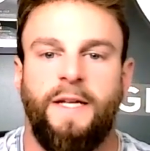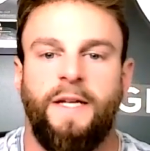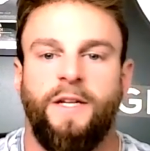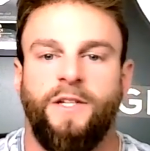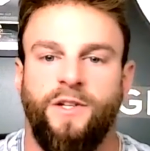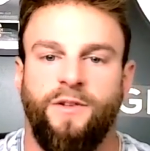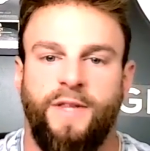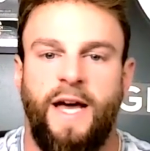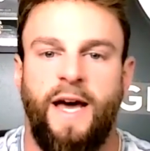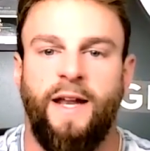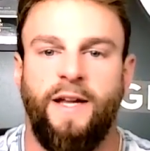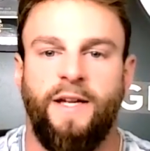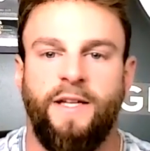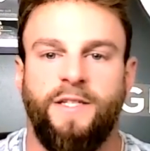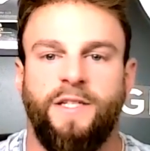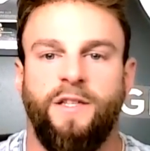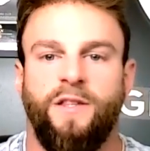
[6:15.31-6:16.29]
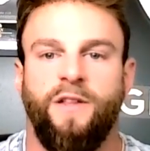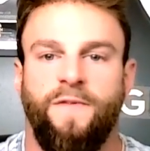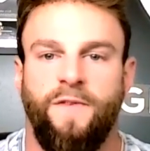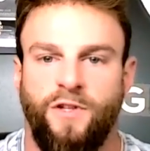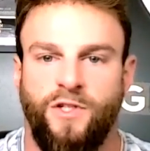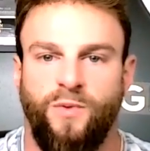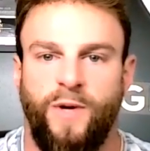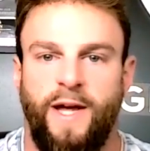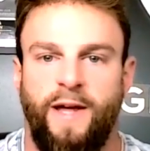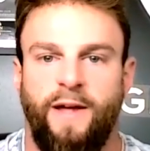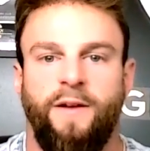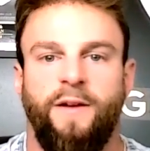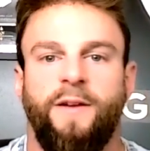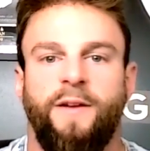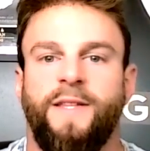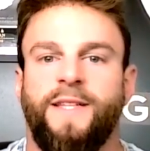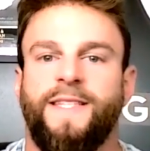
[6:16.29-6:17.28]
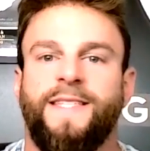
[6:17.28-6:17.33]
So that is the first way.
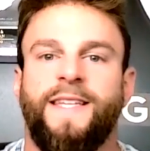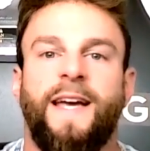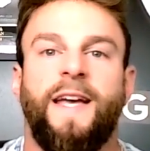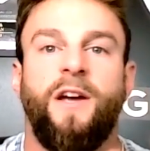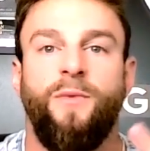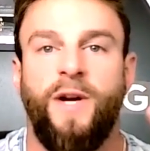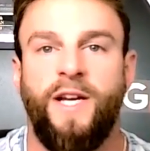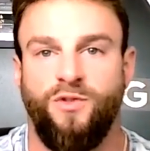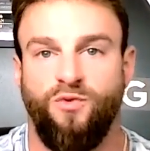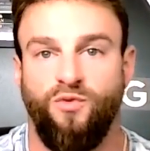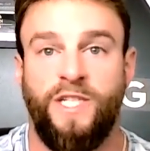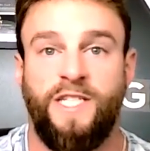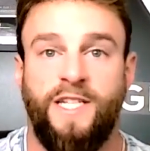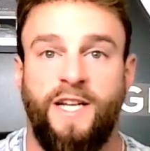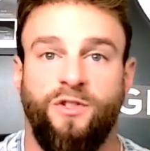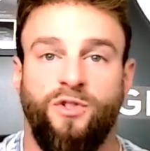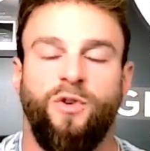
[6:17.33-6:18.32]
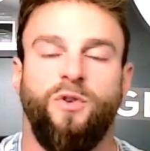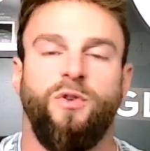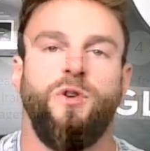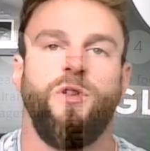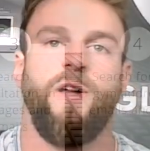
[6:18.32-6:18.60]
The second way is reaching out to old